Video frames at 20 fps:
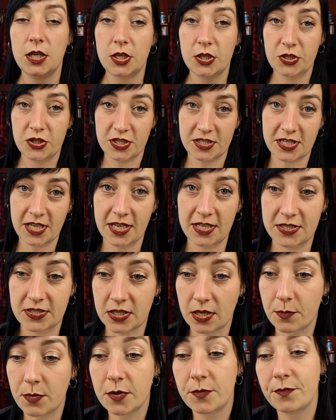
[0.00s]
just a heads
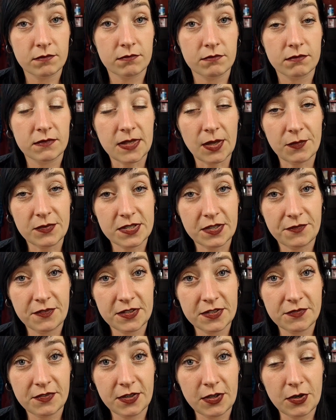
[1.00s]
up. That was it for
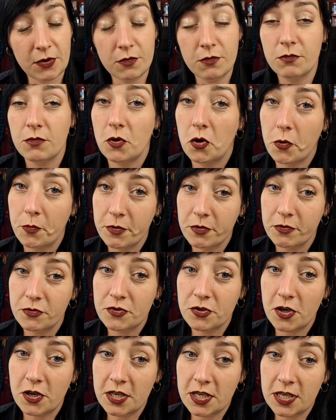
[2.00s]
this video. Hope you
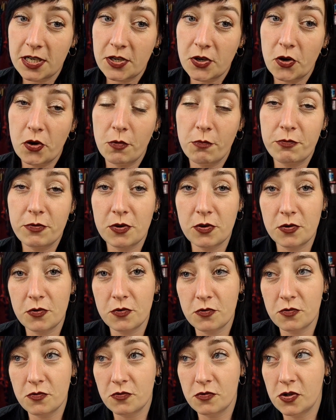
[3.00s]
enjoyed it. Hope
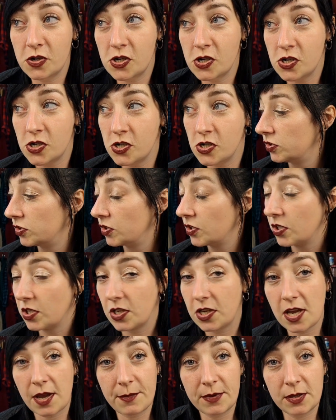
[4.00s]
you
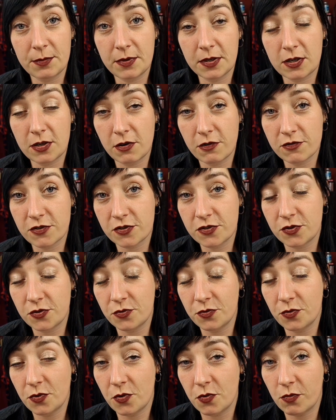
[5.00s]
came a little bit closer
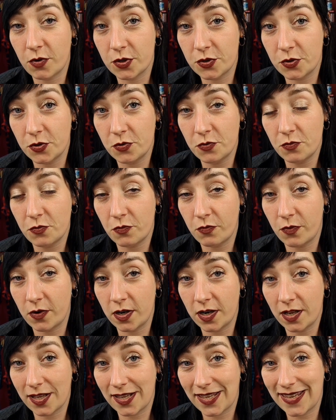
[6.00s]
to what you
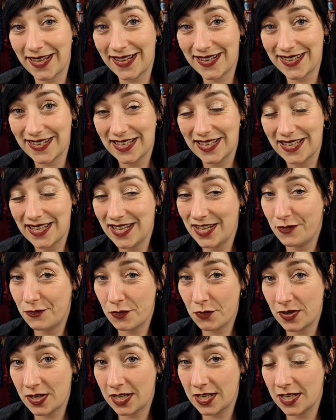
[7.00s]
wanna get, if you
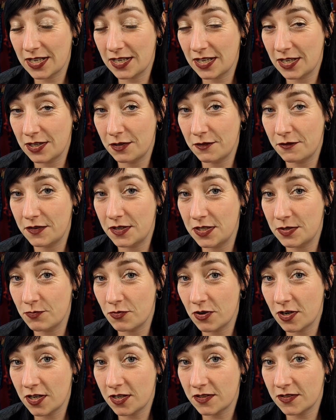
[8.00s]
wanna get any of these
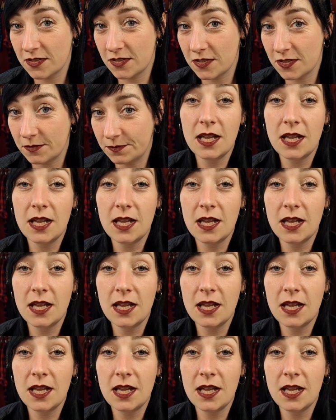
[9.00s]
products.